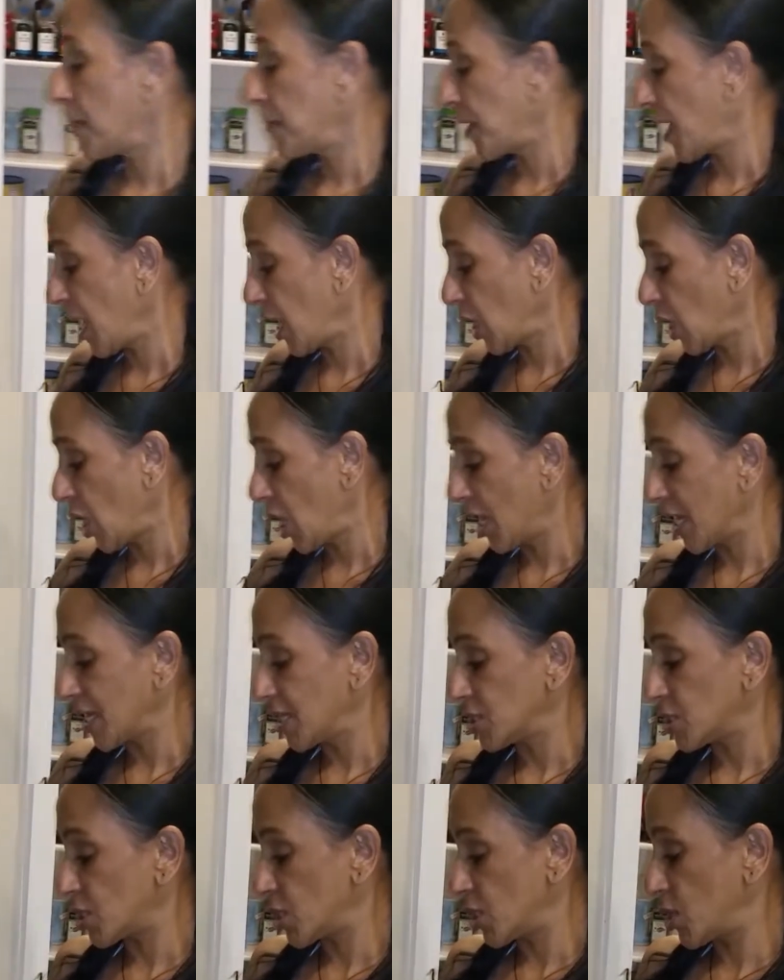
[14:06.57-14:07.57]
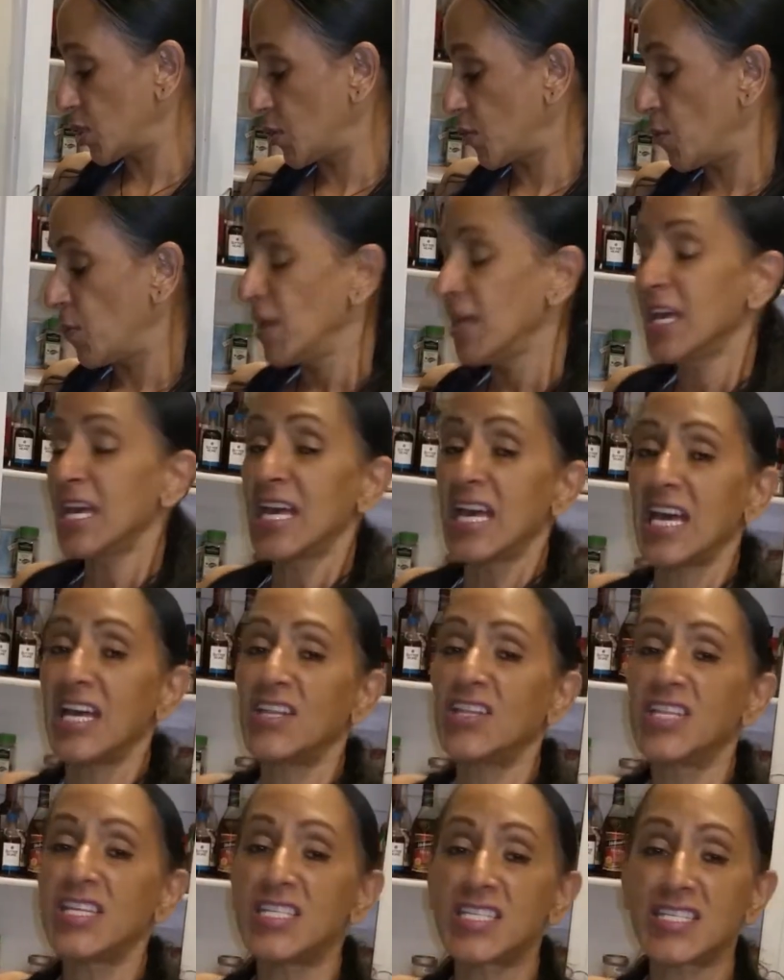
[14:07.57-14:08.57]
I'm not lying to you
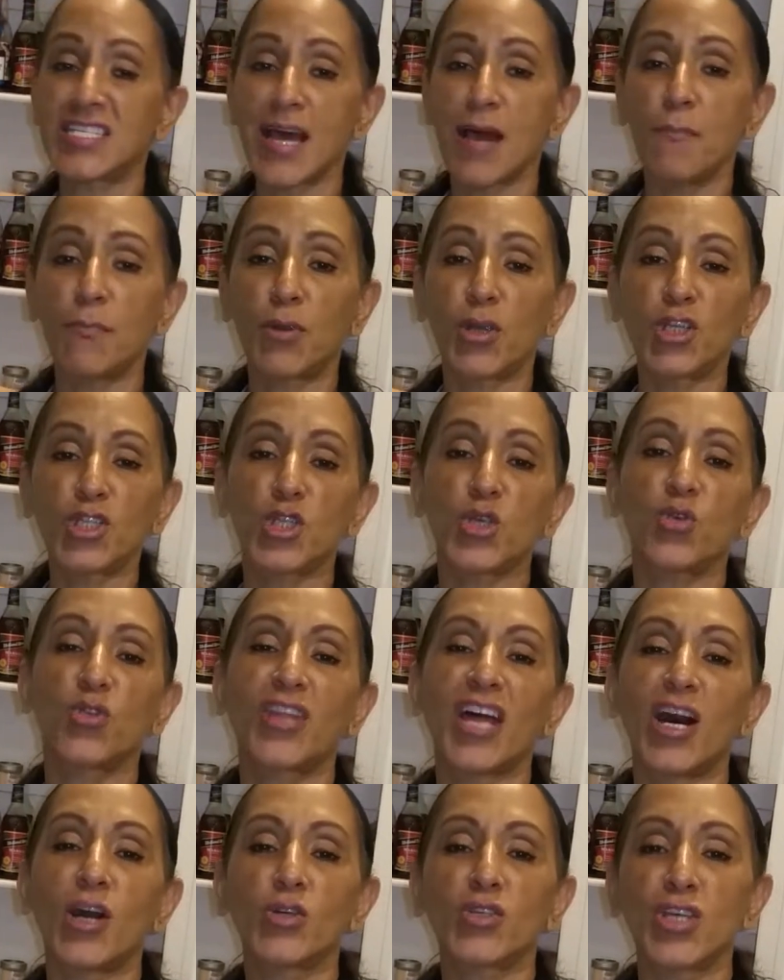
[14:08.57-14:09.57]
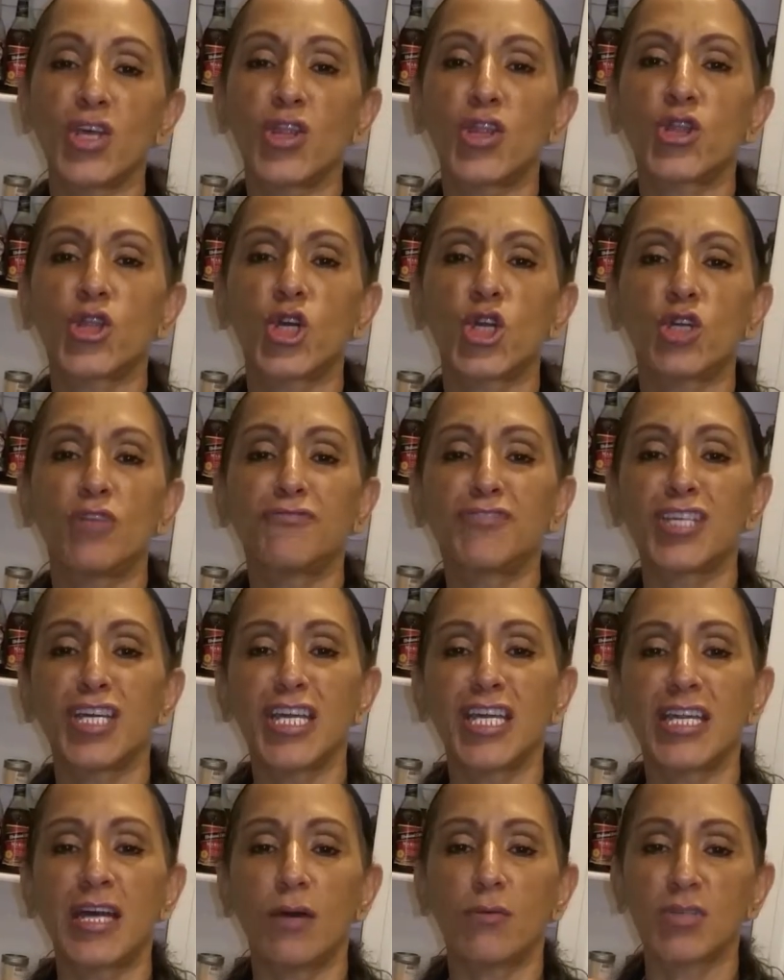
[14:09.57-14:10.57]
in December
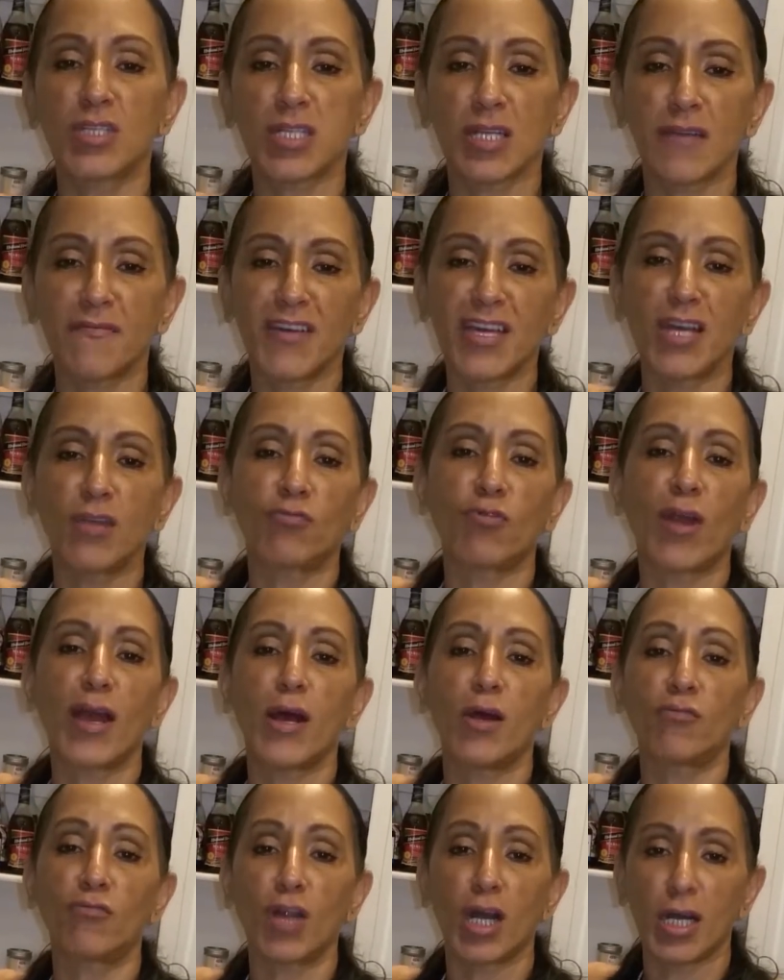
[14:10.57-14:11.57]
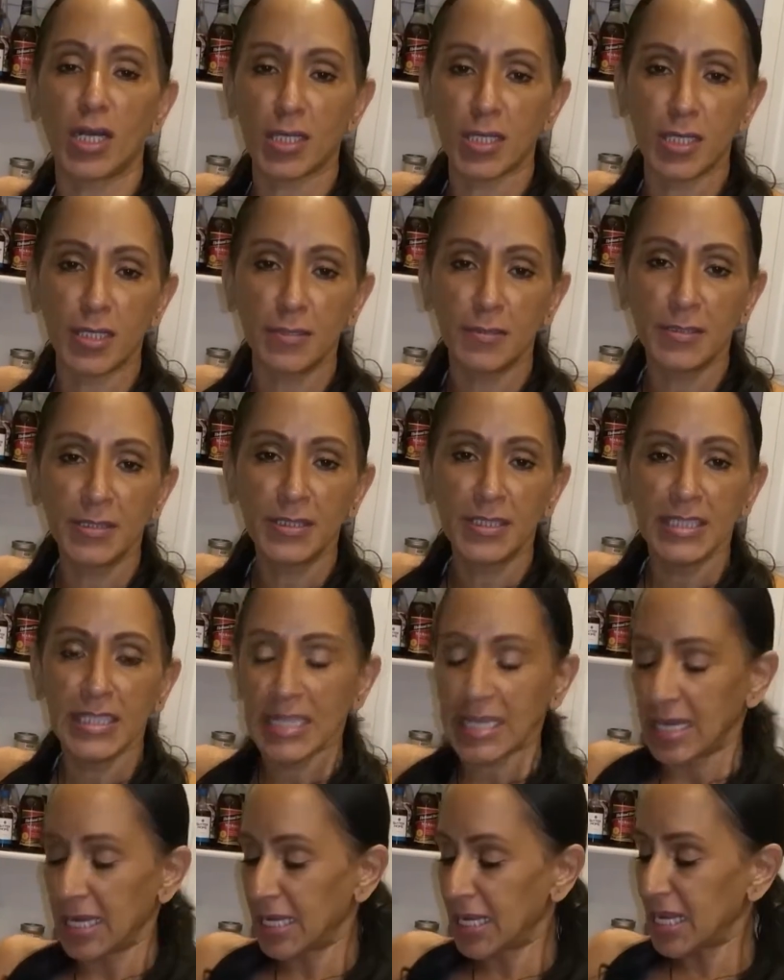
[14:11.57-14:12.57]
2013. I was living in Round Rock. Yep.
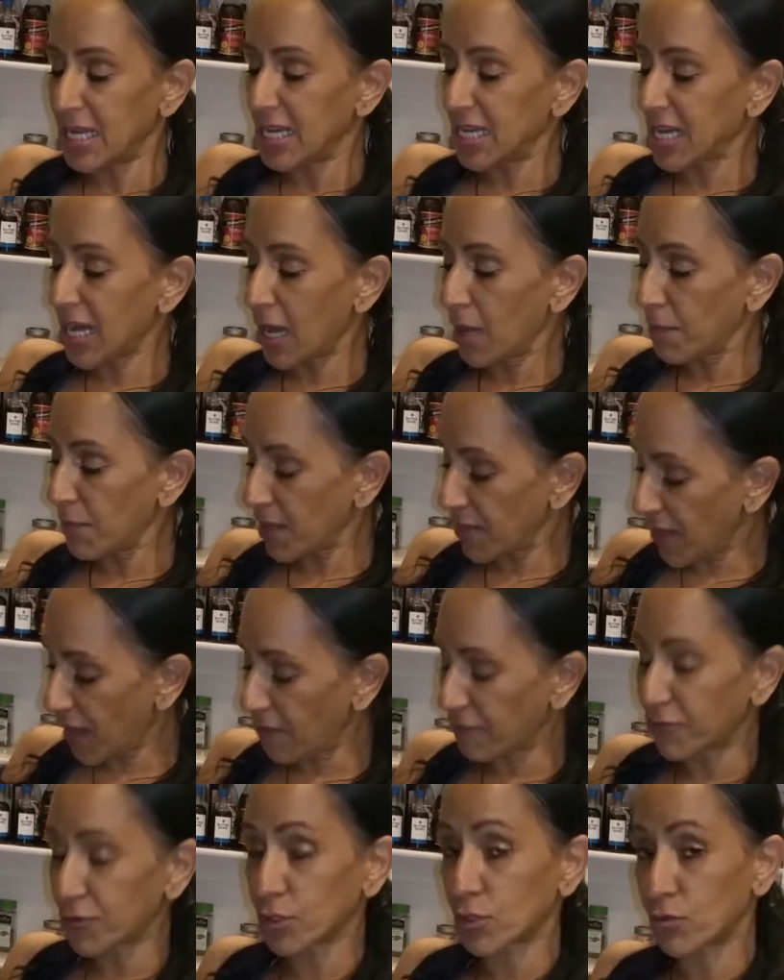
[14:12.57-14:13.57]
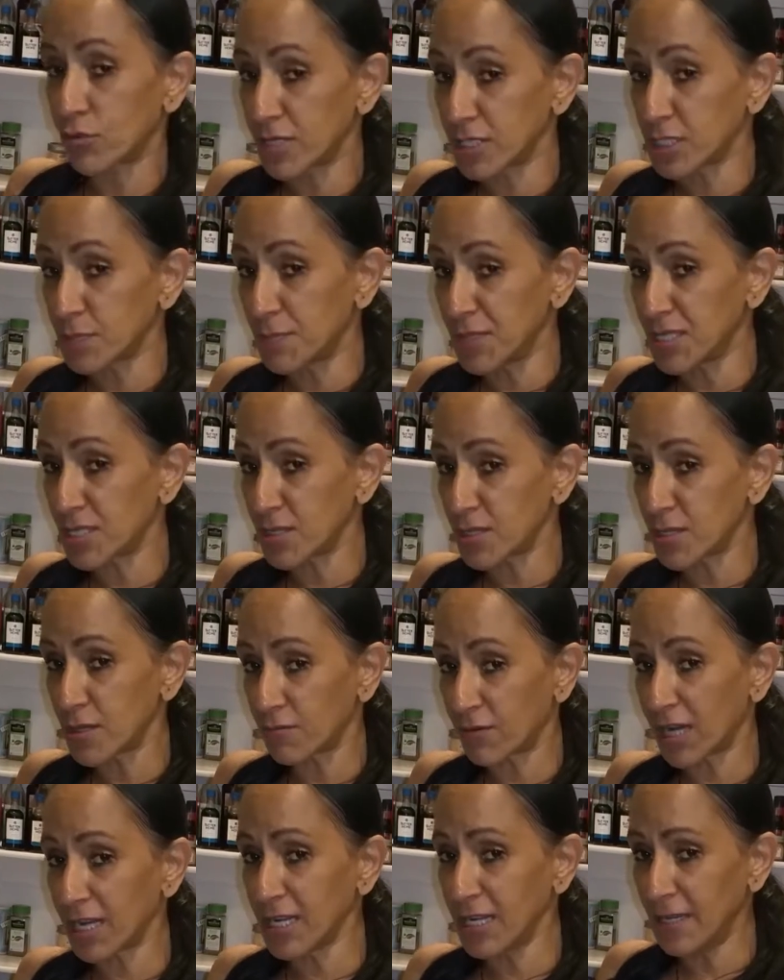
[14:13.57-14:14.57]
And he got me that for Christmas,
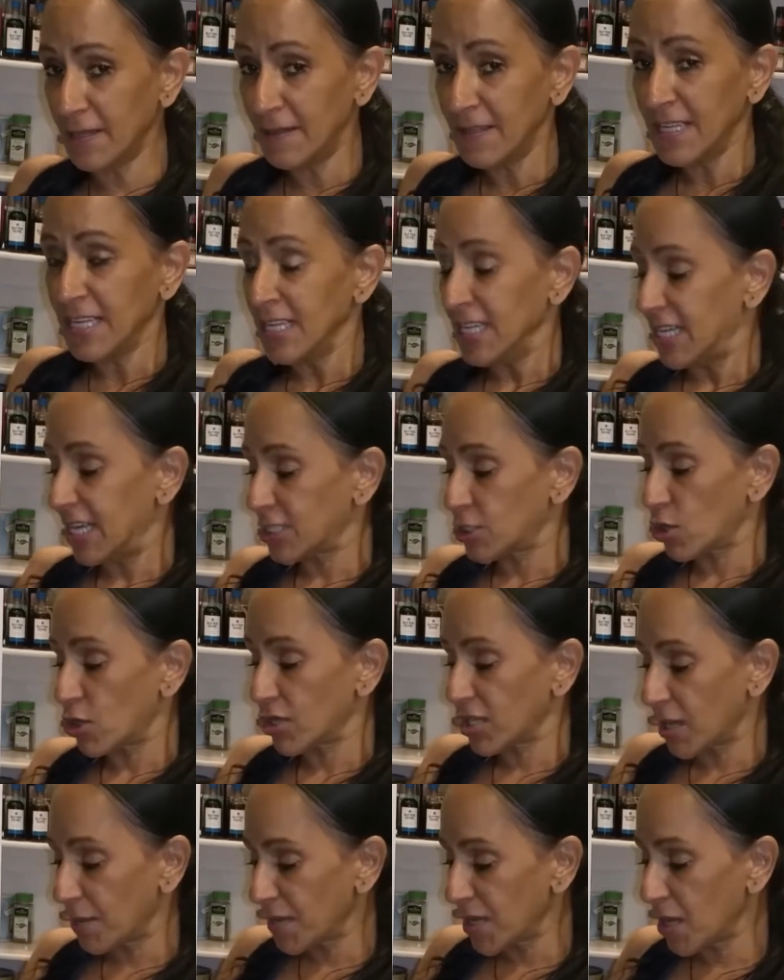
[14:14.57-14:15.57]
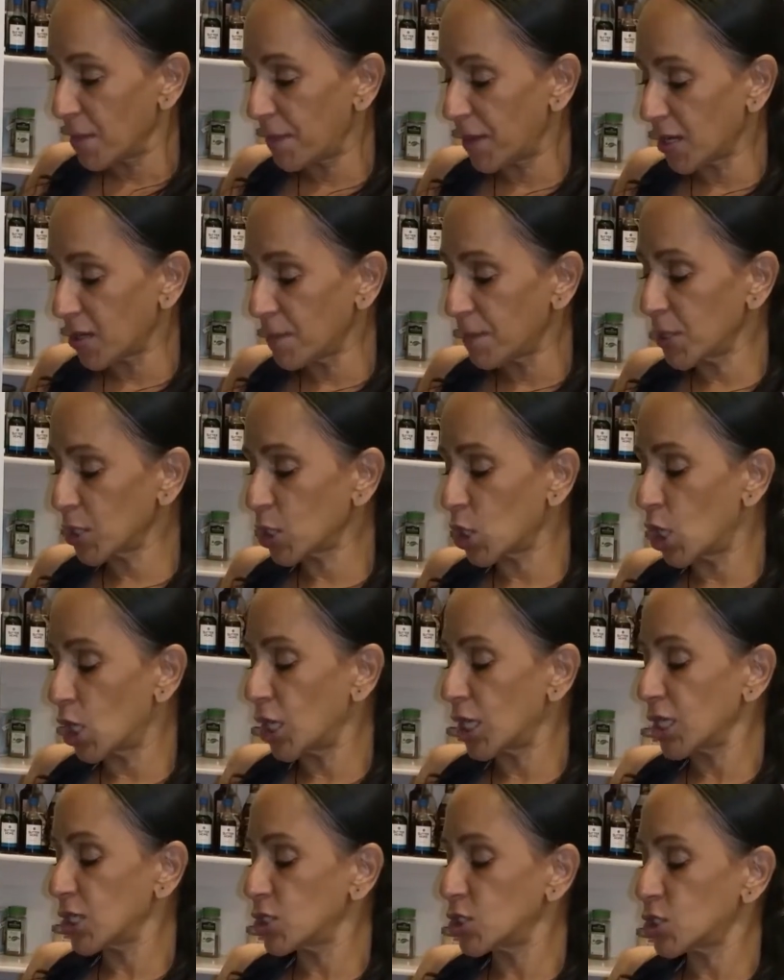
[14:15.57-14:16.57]
right? Yep. I told him, get me a bottle of
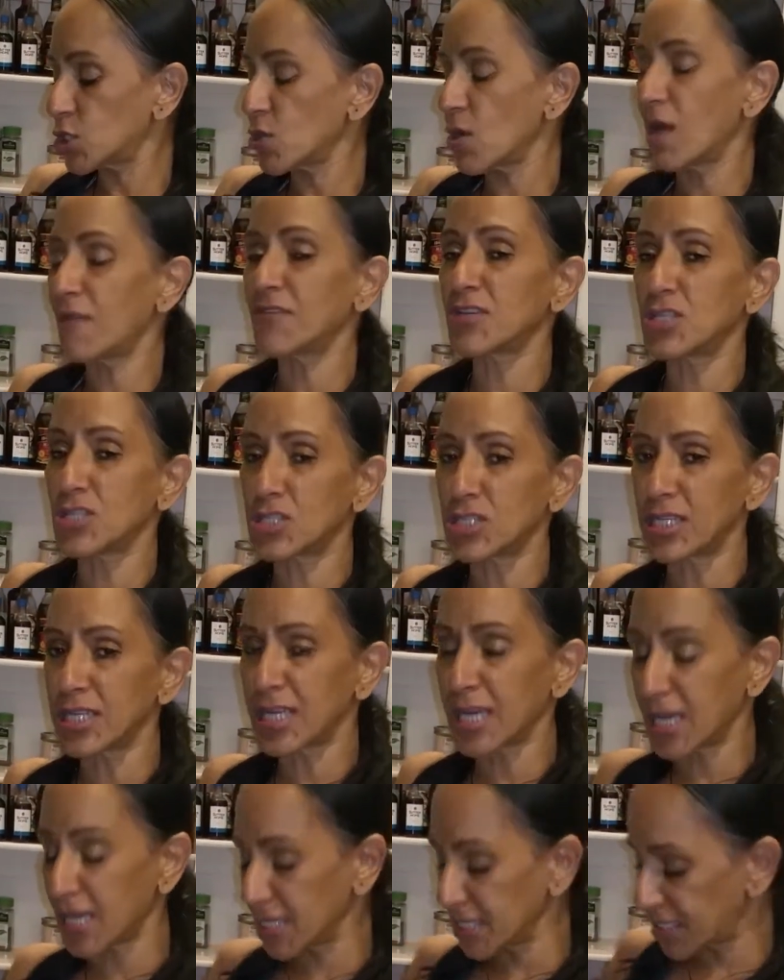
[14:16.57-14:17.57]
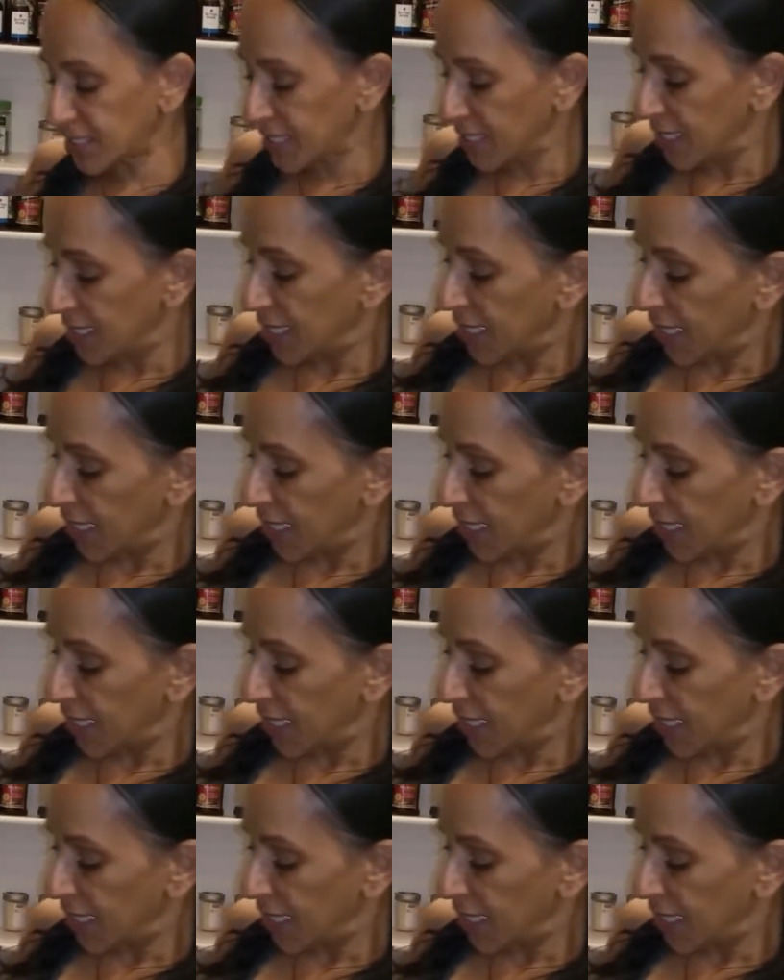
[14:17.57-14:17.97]
Bacardi just to have it just in case.